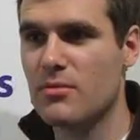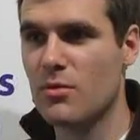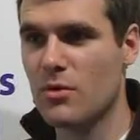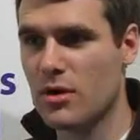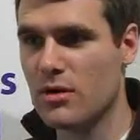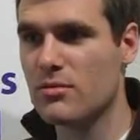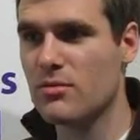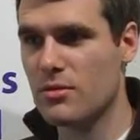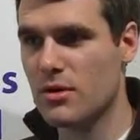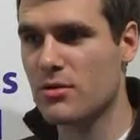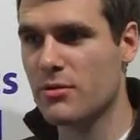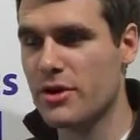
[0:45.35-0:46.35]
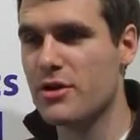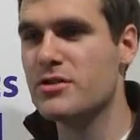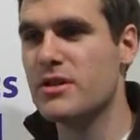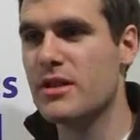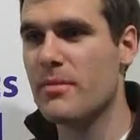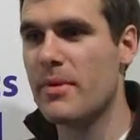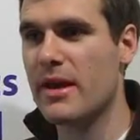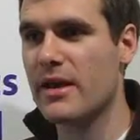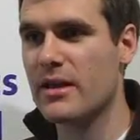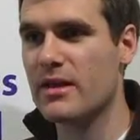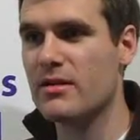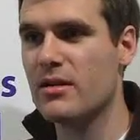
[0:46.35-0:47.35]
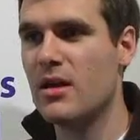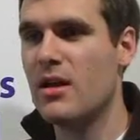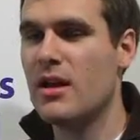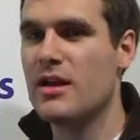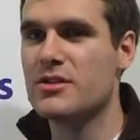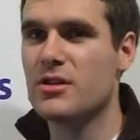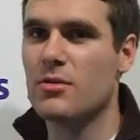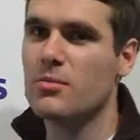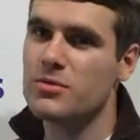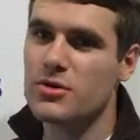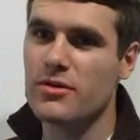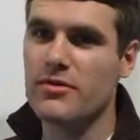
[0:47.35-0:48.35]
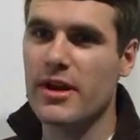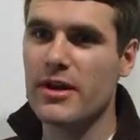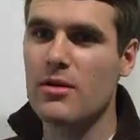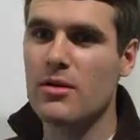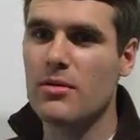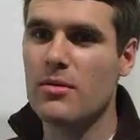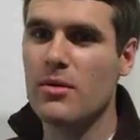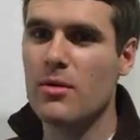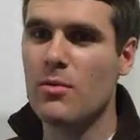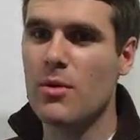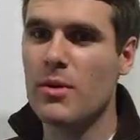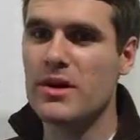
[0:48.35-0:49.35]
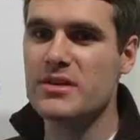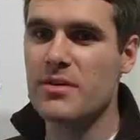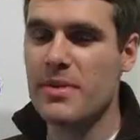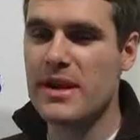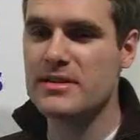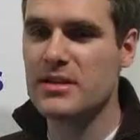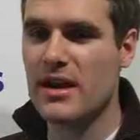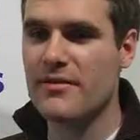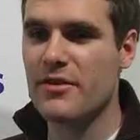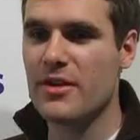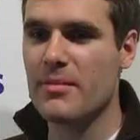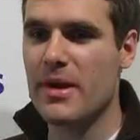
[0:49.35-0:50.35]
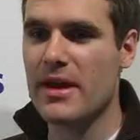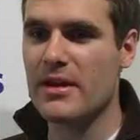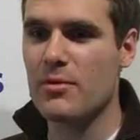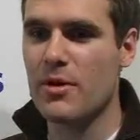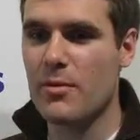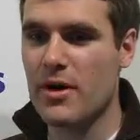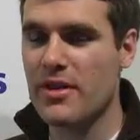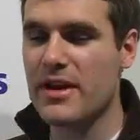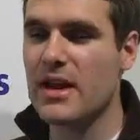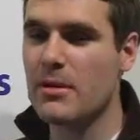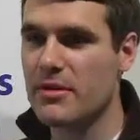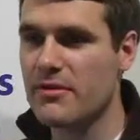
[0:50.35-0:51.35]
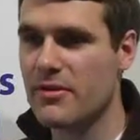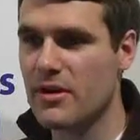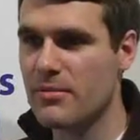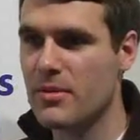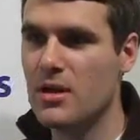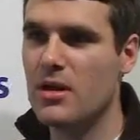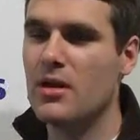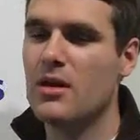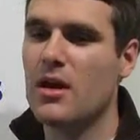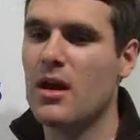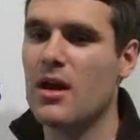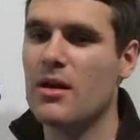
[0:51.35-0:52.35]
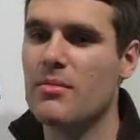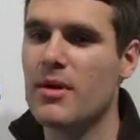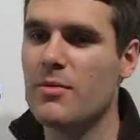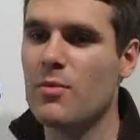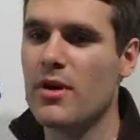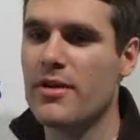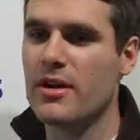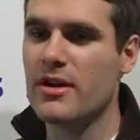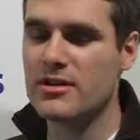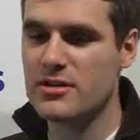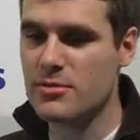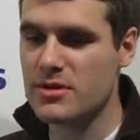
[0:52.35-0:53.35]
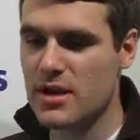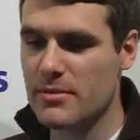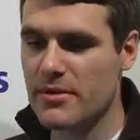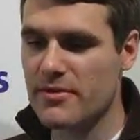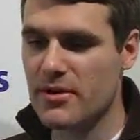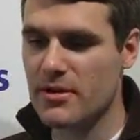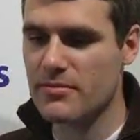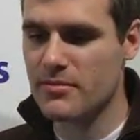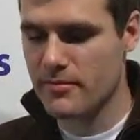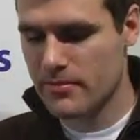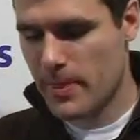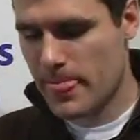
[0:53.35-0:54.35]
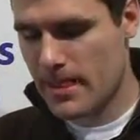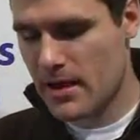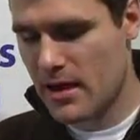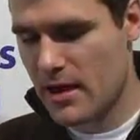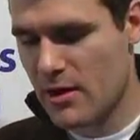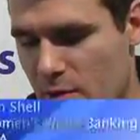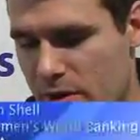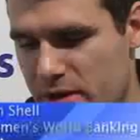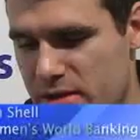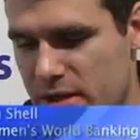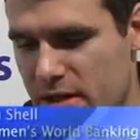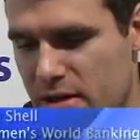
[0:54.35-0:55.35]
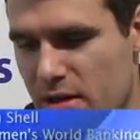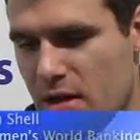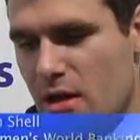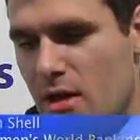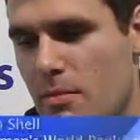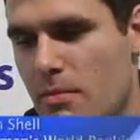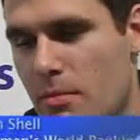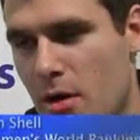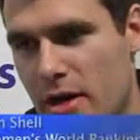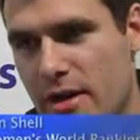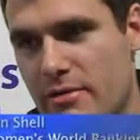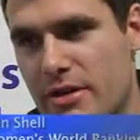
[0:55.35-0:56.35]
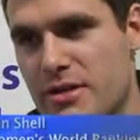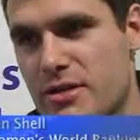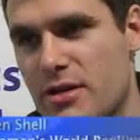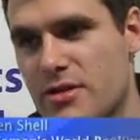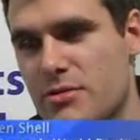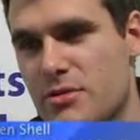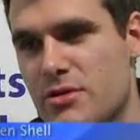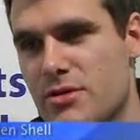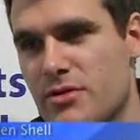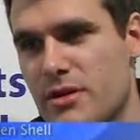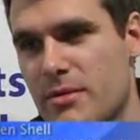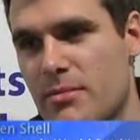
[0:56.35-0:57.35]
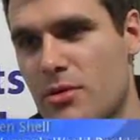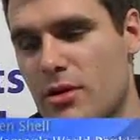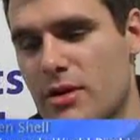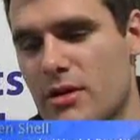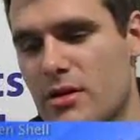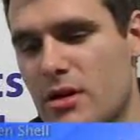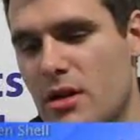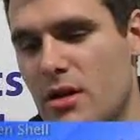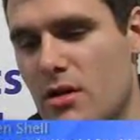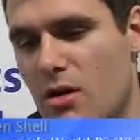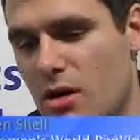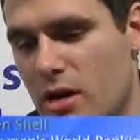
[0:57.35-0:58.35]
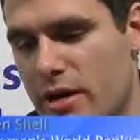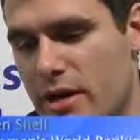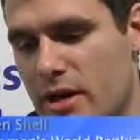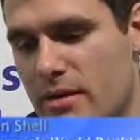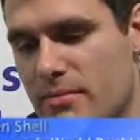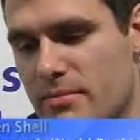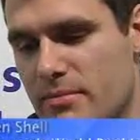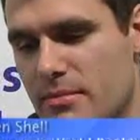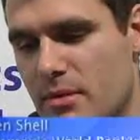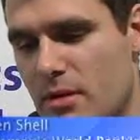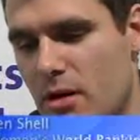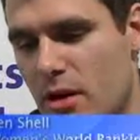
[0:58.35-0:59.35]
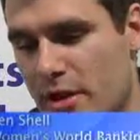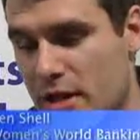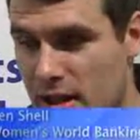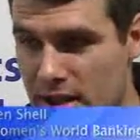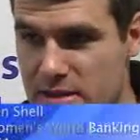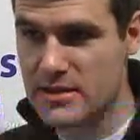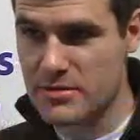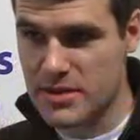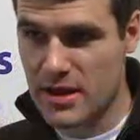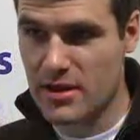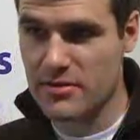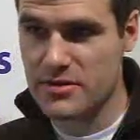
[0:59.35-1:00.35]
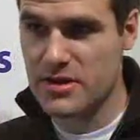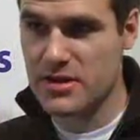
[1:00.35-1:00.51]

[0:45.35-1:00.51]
were using the bank. And so sort of like, what is the baseline for the bank? Where are they coming from? And where are their customers coming from? We did market research, which was really important, on the clients themselves